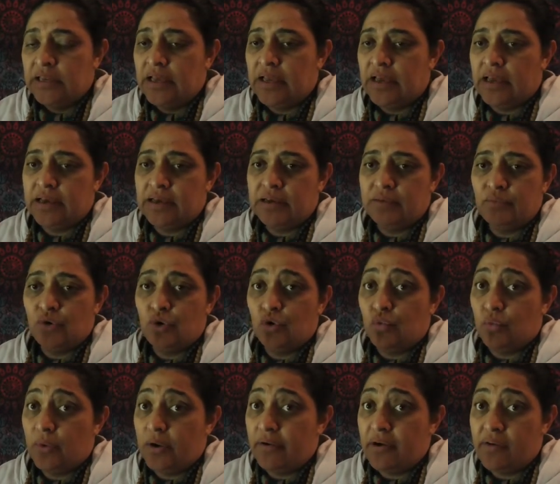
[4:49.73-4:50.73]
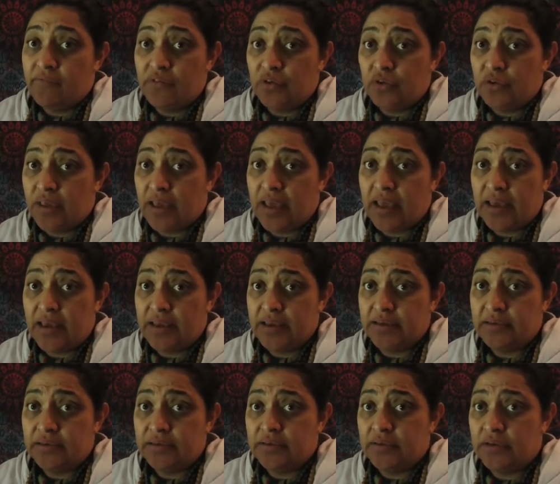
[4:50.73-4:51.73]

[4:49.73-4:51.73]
or wherever you can.